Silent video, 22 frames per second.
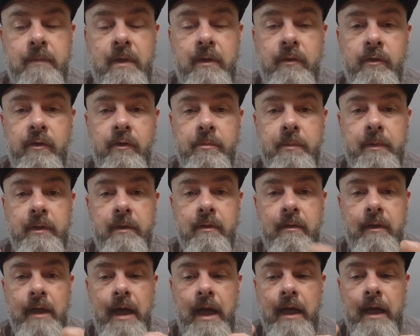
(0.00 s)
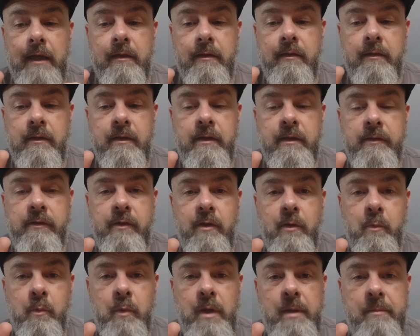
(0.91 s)
adjustment and it's
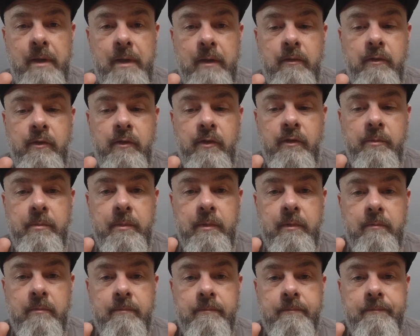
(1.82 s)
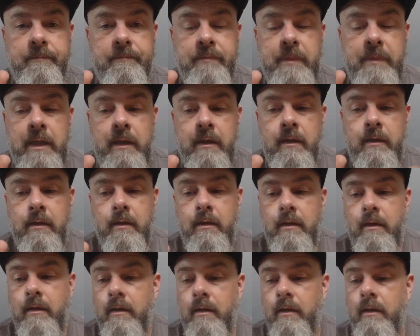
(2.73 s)
got rebound adjustment.
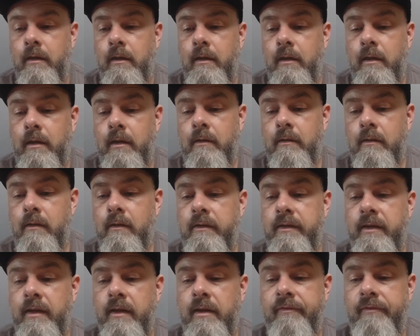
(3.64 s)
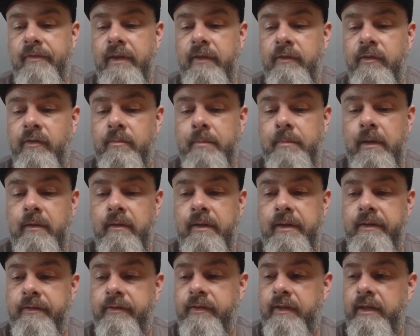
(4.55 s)
The other features about
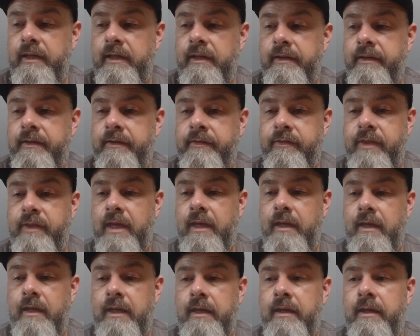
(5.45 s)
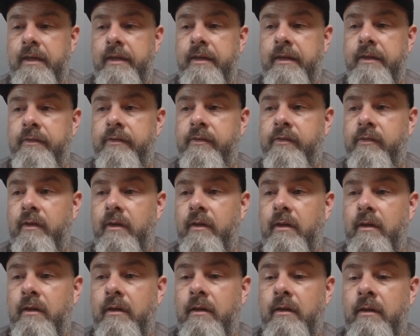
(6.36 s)
this is that it is
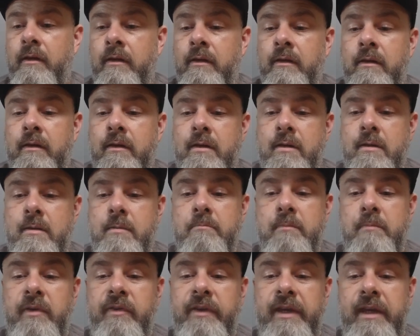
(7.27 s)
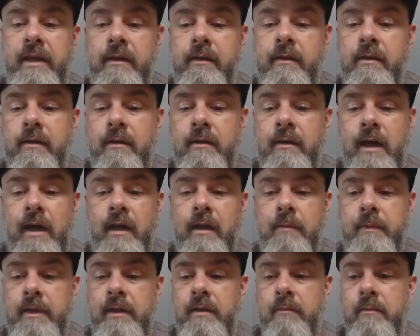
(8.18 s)
machined
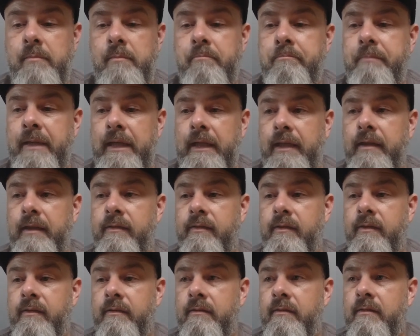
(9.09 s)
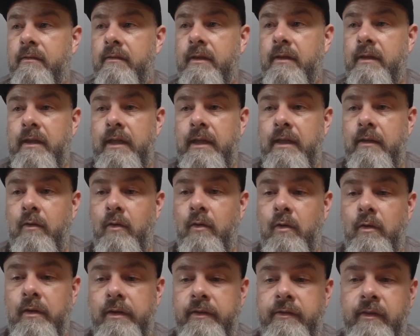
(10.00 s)
aluminium and billet in
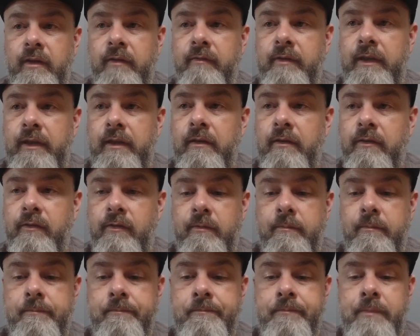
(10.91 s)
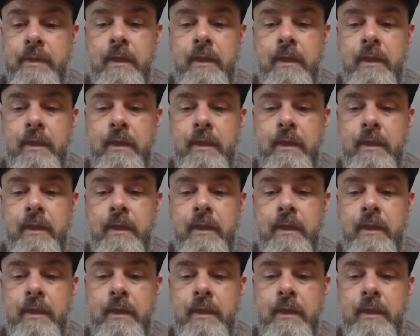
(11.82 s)
all its loveliness.